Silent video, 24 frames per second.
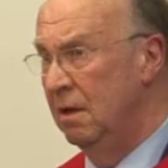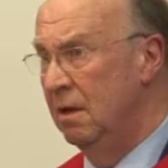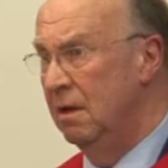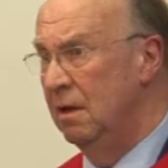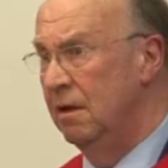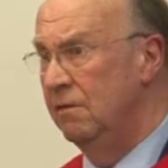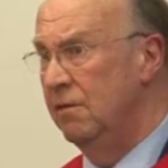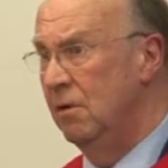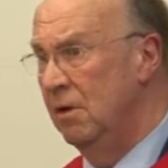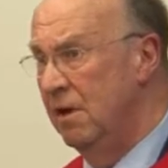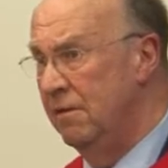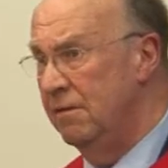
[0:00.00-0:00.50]

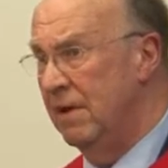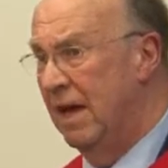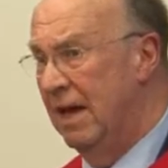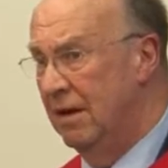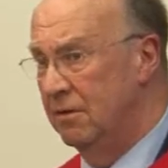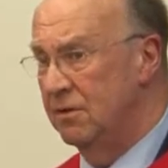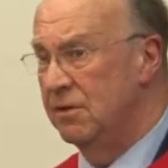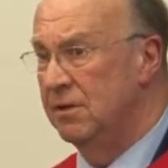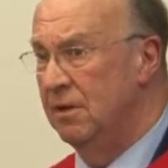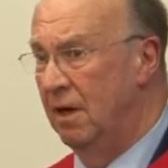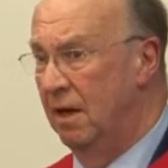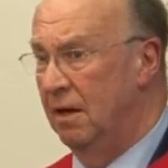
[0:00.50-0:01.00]
If you live
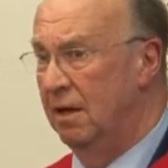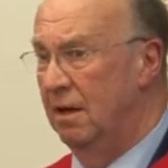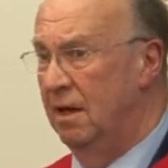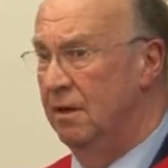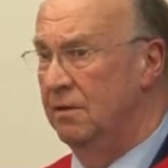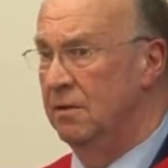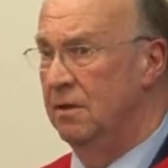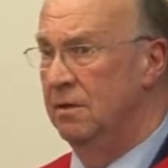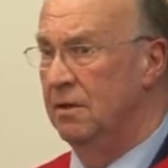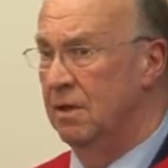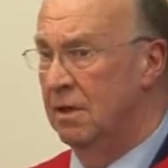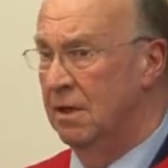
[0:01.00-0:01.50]
outside
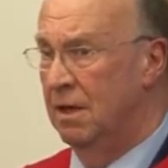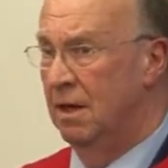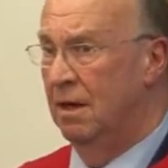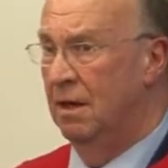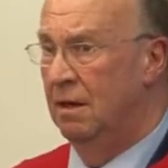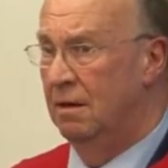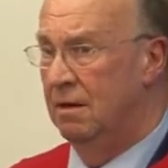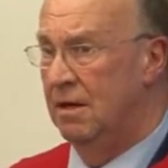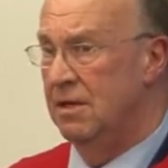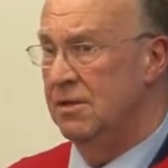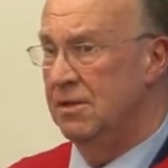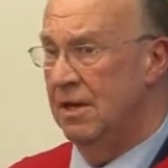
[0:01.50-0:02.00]
London, the
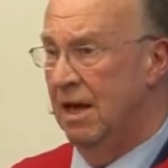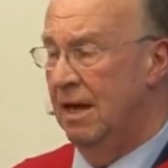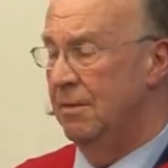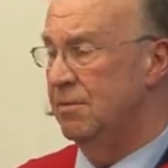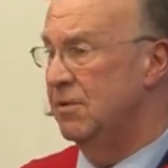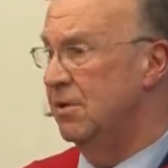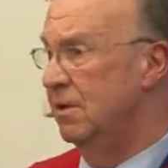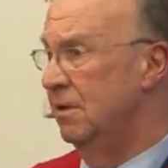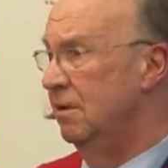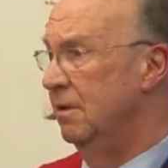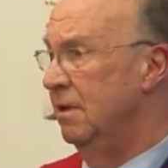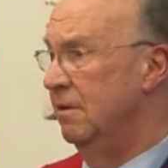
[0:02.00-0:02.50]
car is
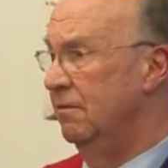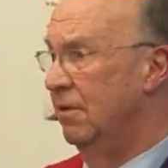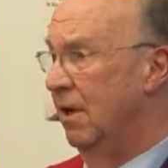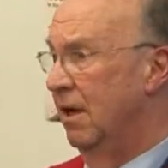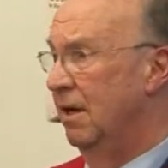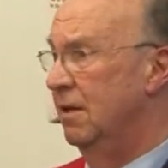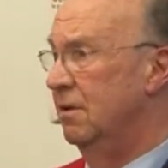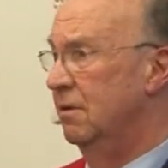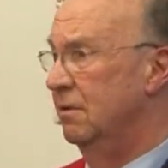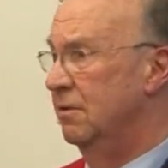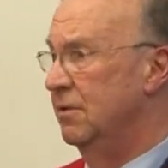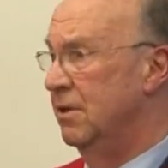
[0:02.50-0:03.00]
absolutely
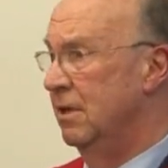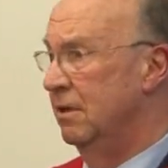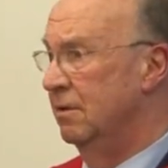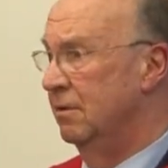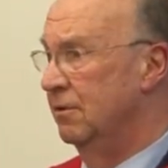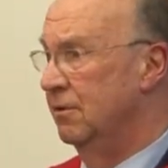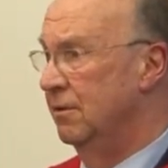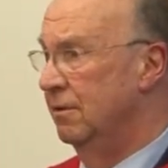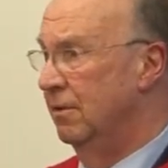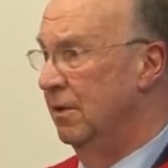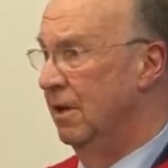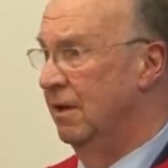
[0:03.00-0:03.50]
vital to your
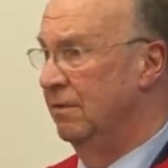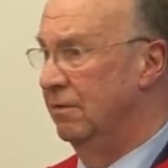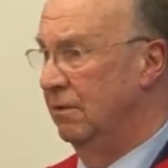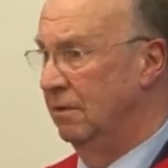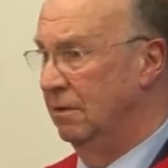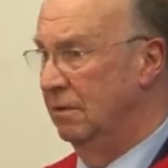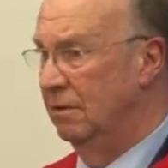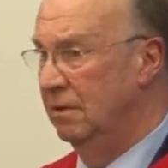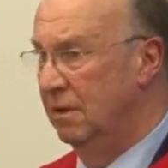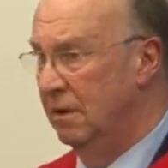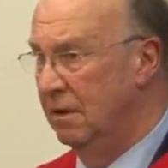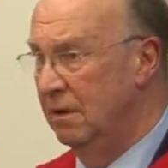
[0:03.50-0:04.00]

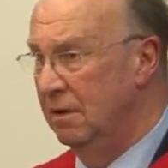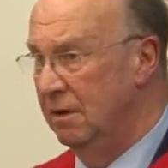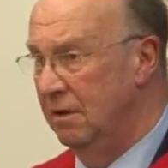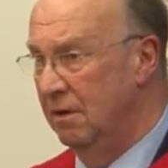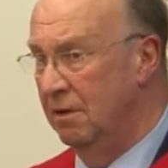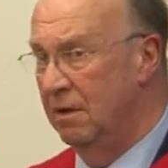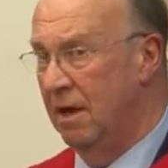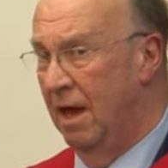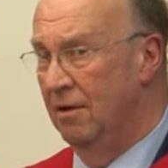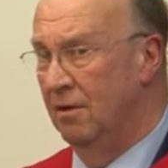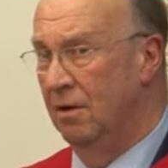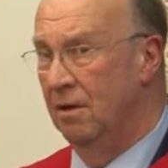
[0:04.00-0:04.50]
survival. You
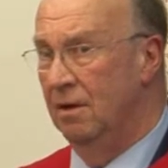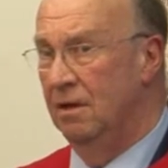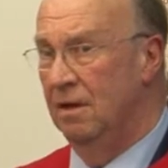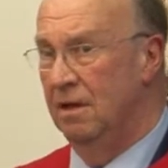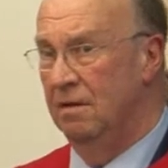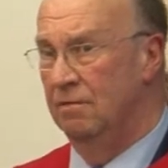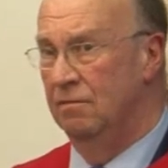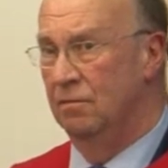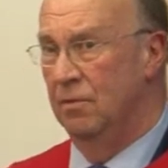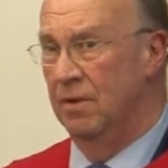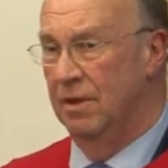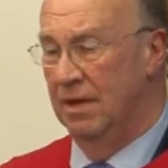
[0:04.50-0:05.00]
cannot
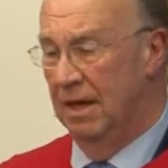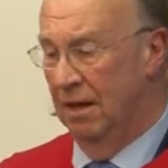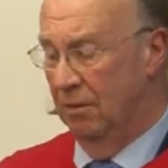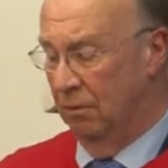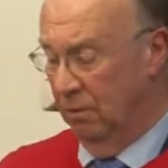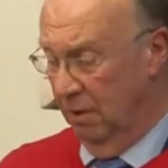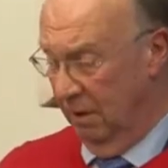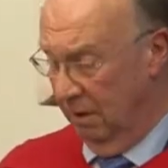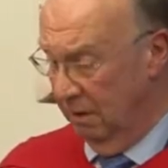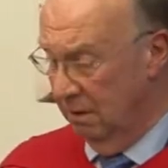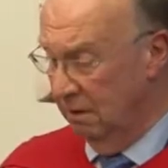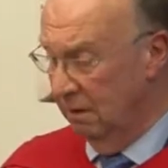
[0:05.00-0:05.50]
live without
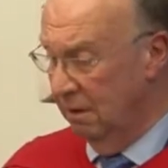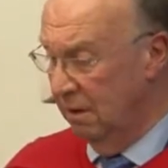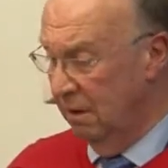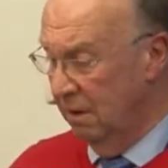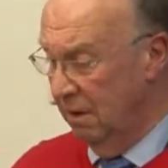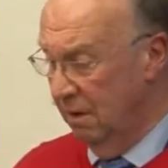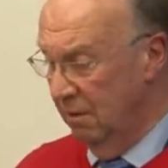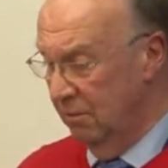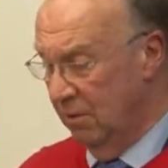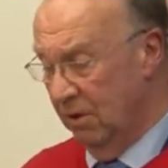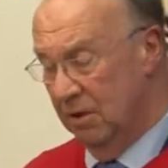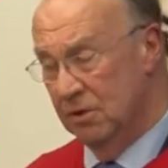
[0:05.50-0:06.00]
one
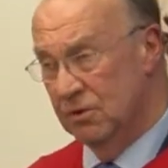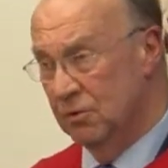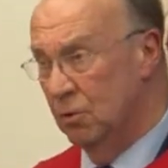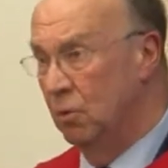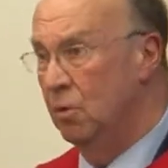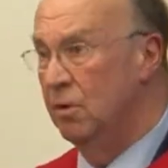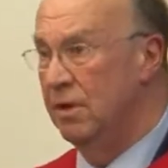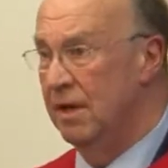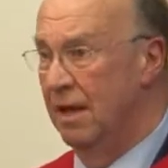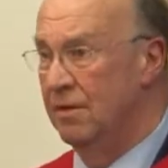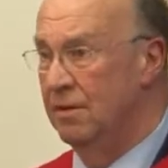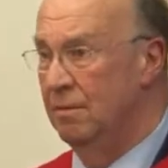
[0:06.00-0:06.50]
because
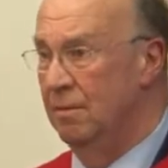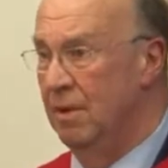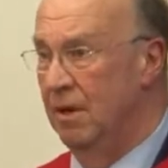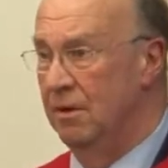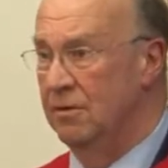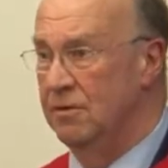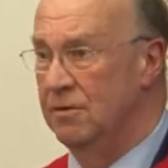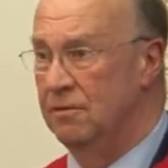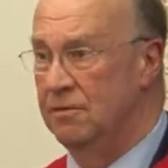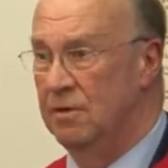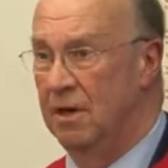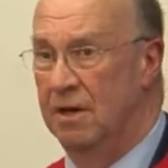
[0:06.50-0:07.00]
all the other
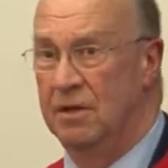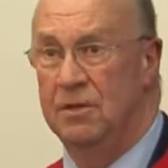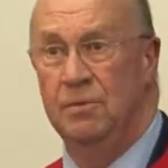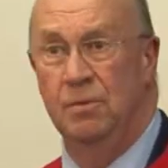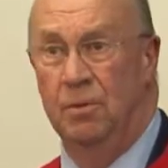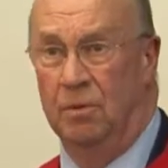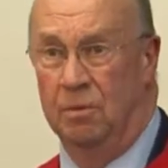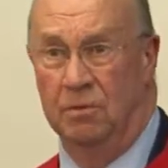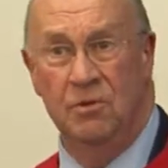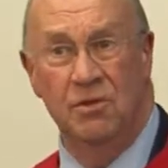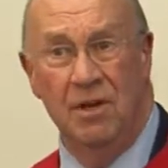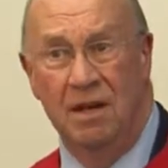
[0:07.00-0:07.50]
modes of
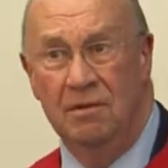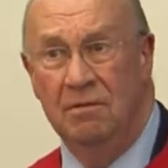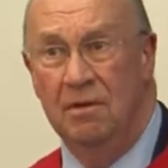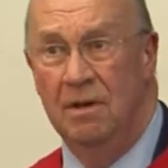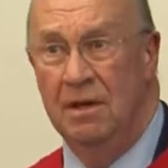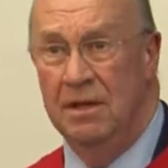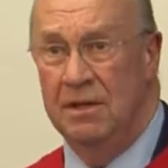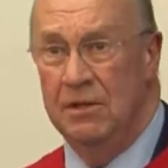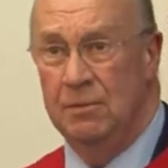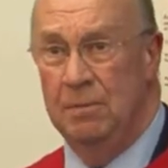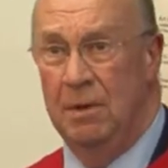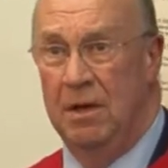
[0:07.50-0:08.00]
transport,
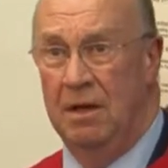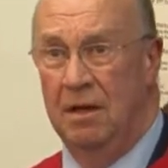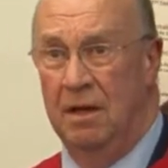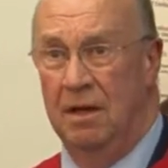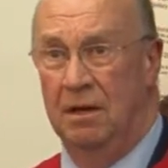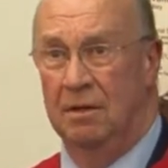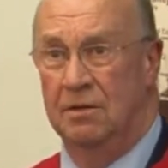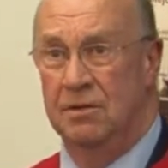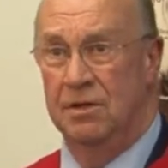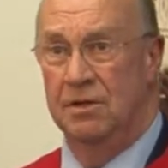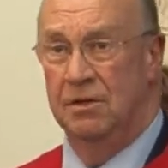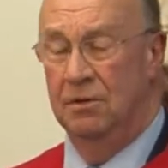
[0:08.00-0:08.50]
generally
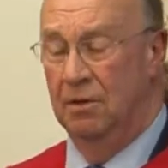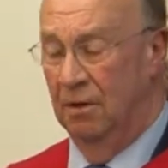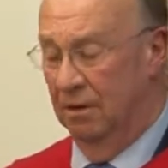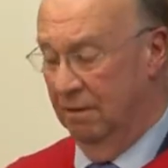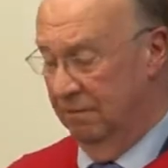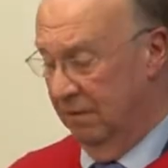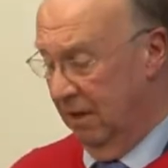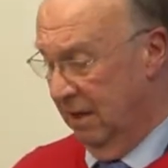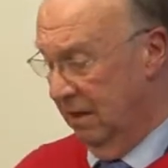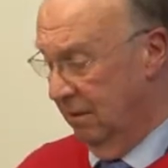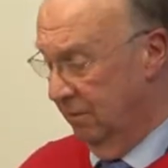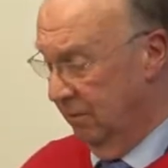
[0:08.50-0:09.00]
speaking, are just not
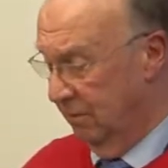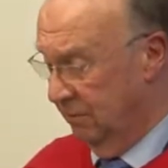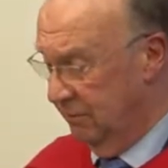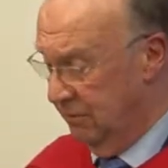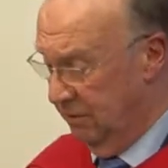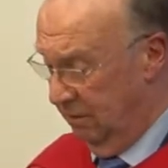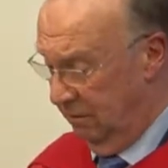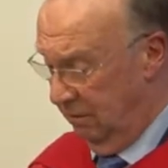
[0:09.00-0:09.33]
available to